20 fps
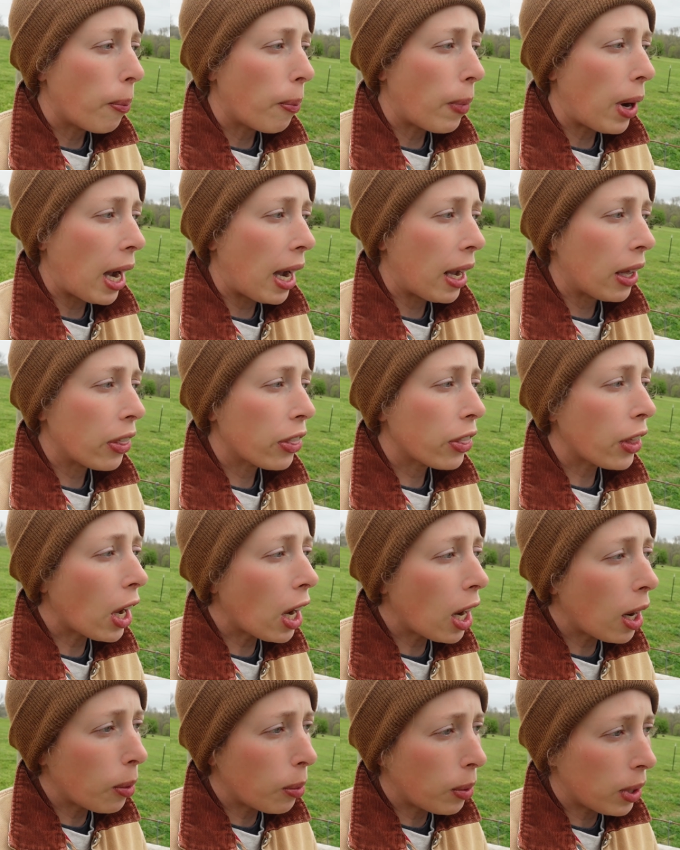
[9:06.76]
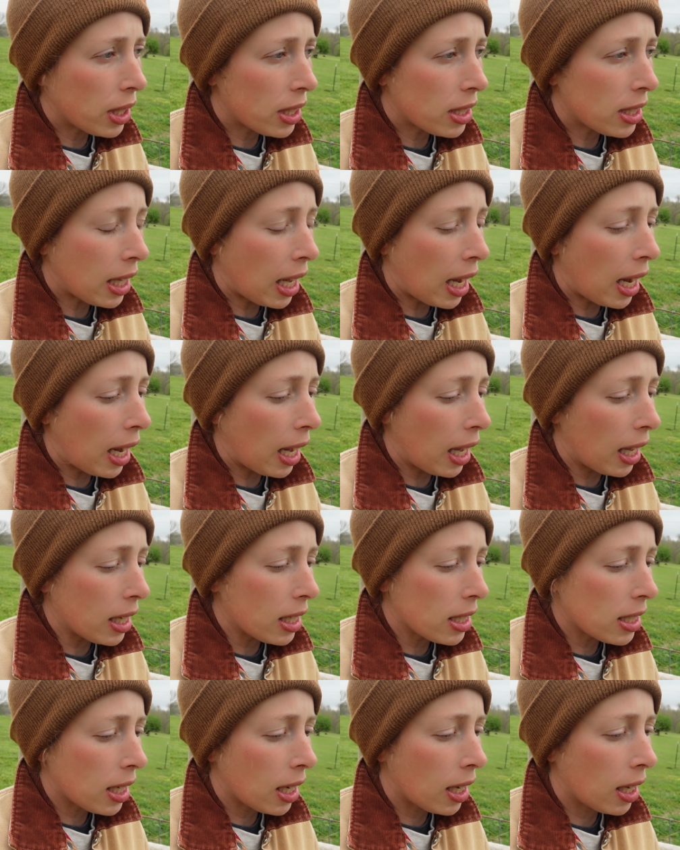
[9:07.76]
My thought was
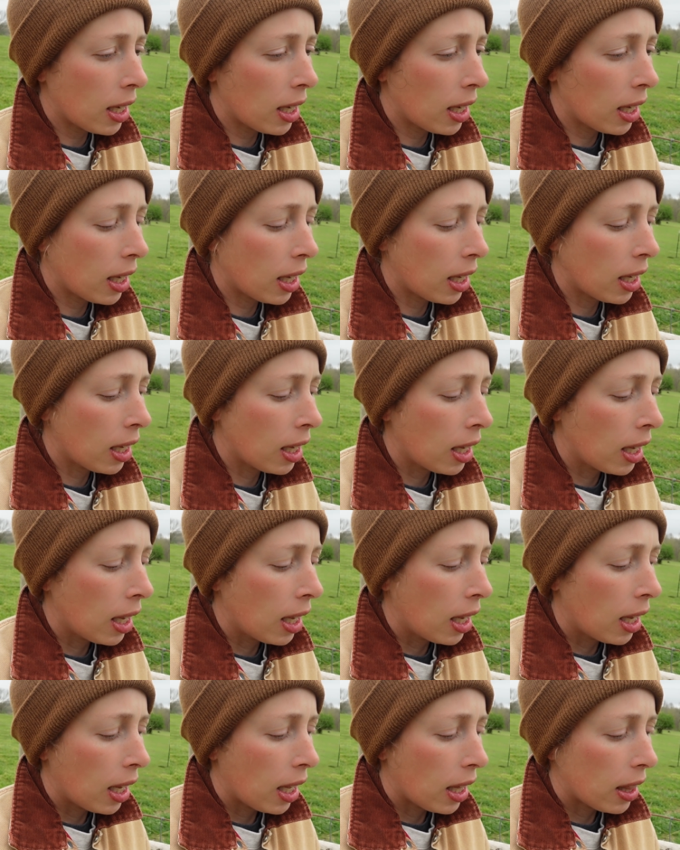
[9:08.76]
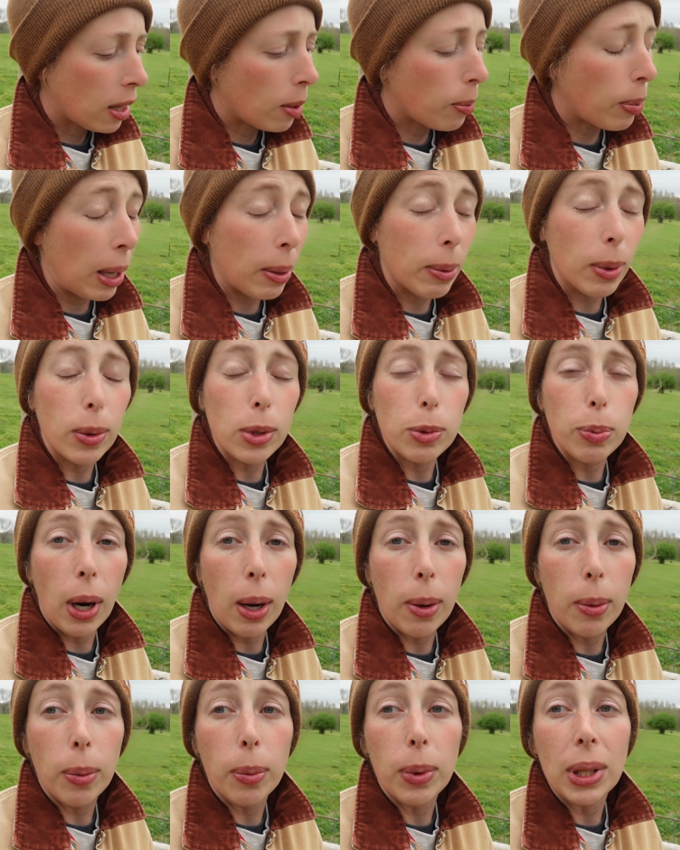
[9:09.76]
that the baby was
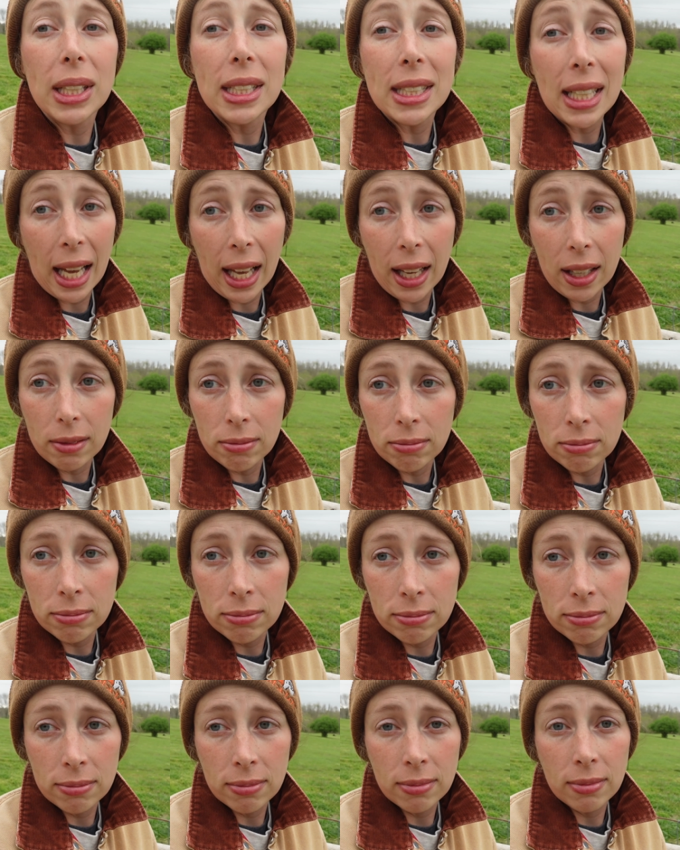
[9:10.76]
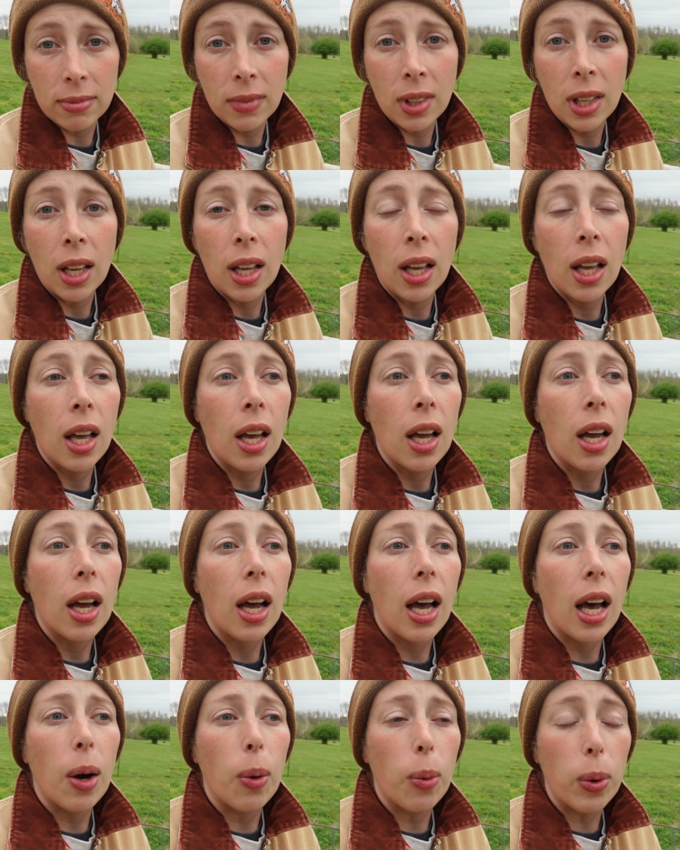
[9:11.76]
probably dead
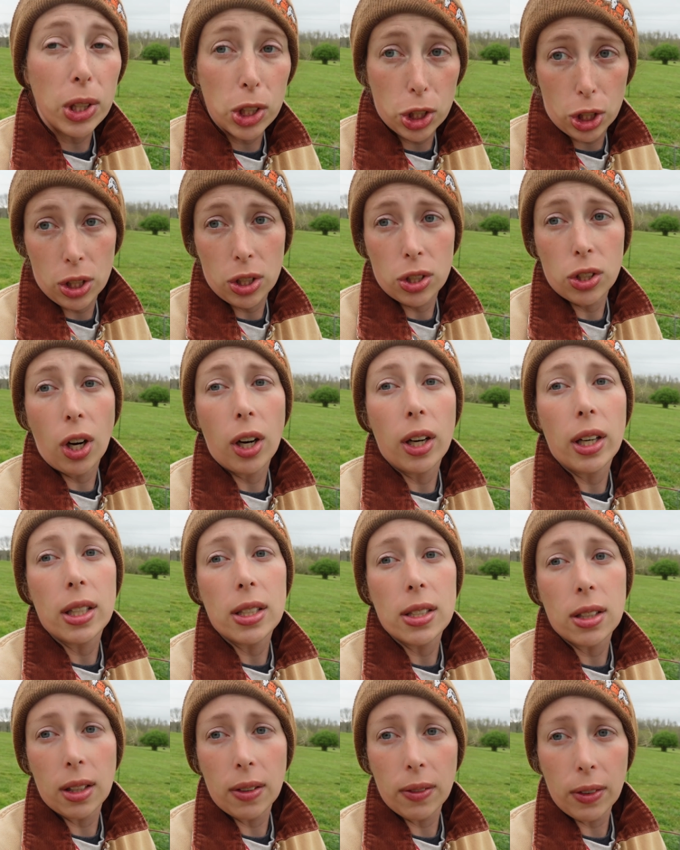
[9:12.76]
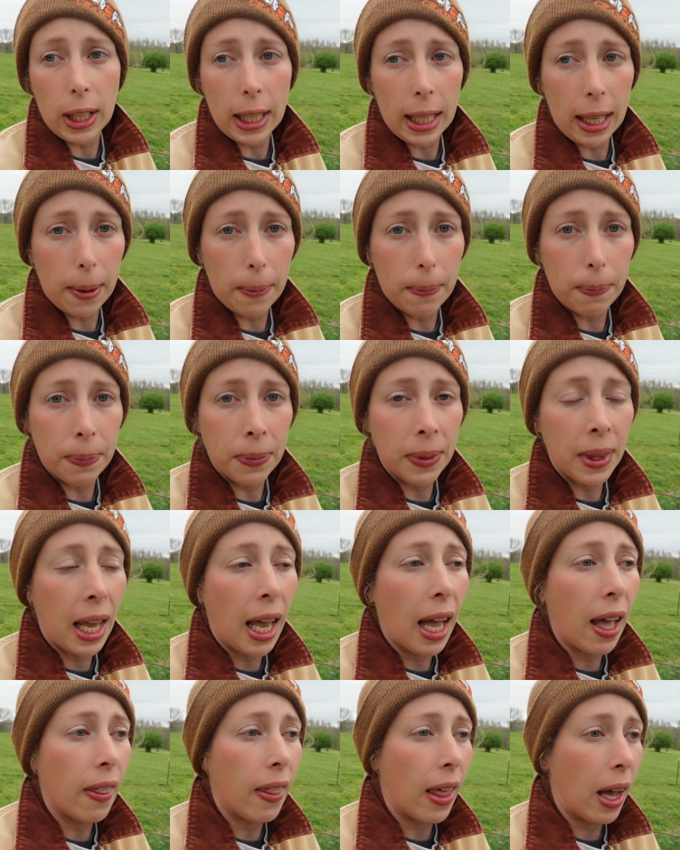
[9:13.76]
when she started delivering it.
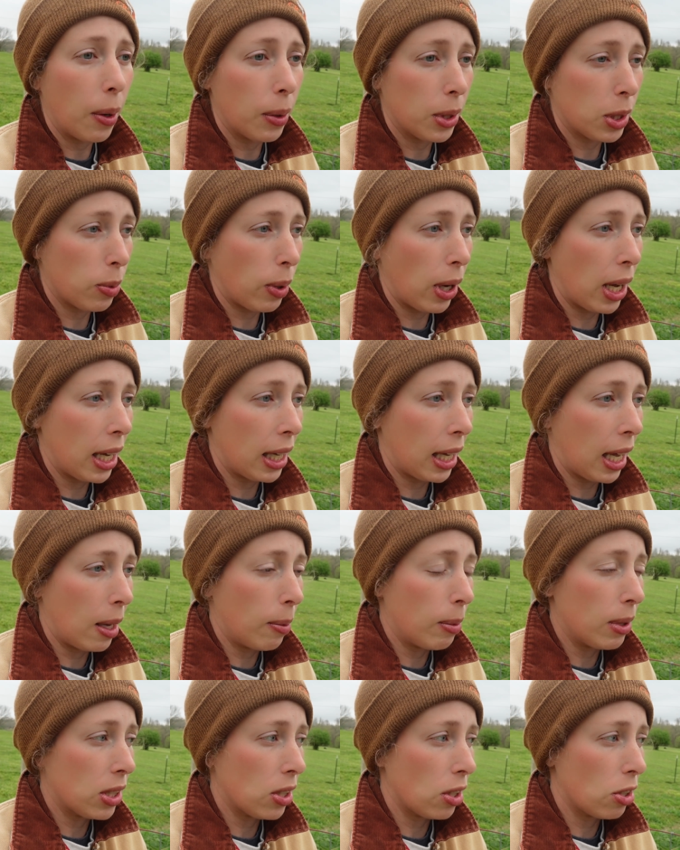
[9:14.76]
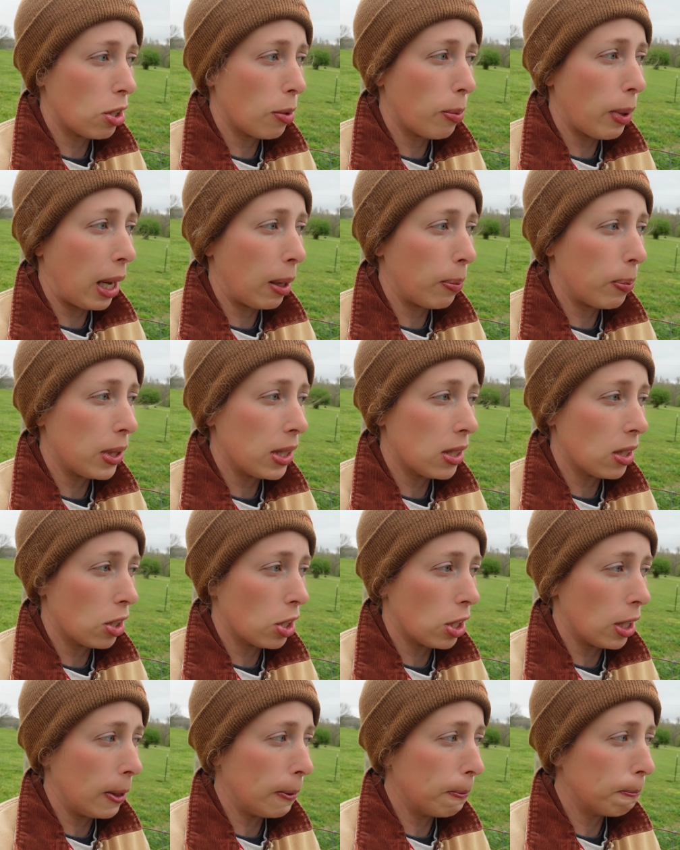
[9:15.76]
And that was why it came in such a bad
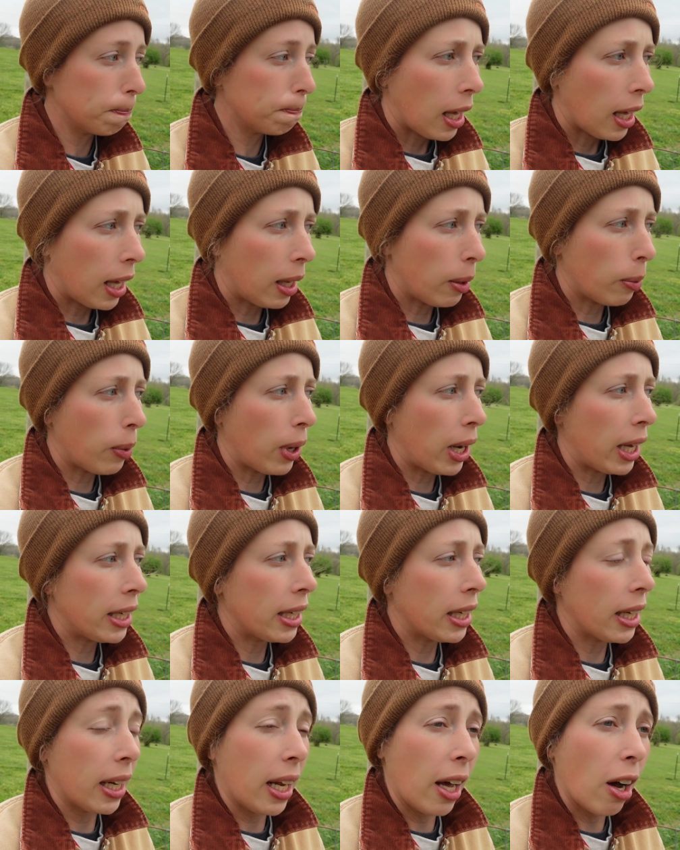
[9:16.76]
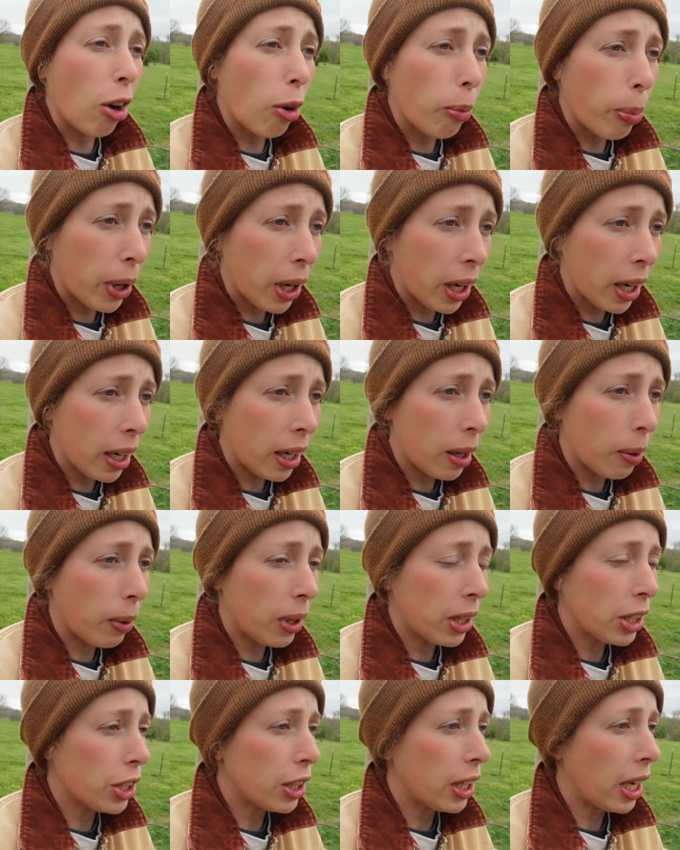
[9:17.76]
position and why it didn't help her,
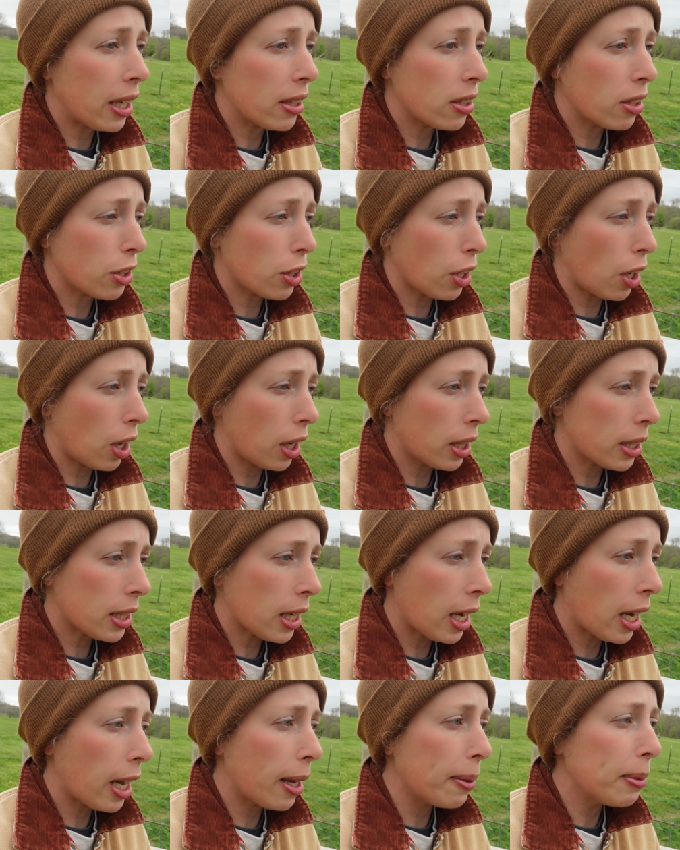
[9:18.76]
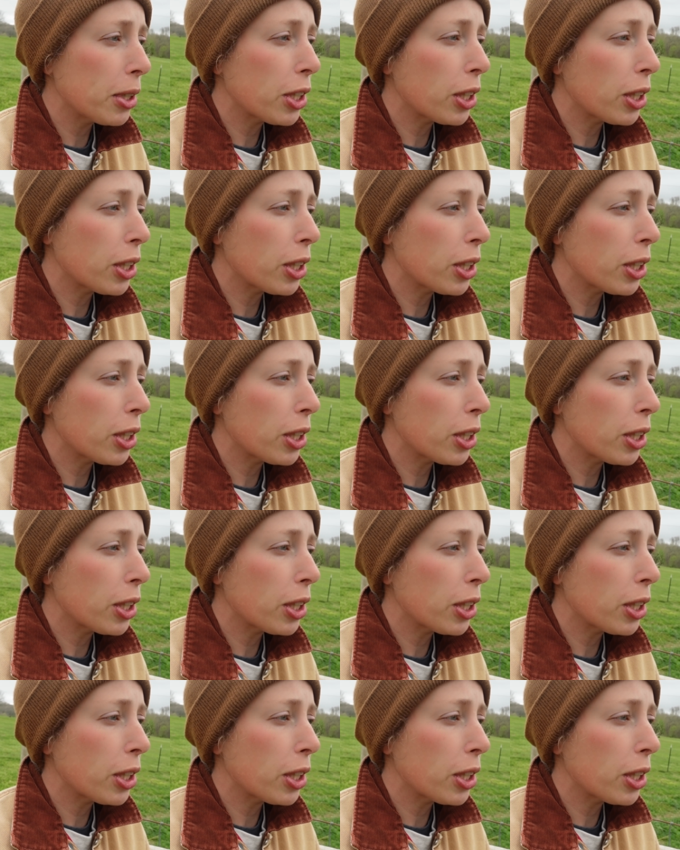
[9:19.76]
why she had such a hard time.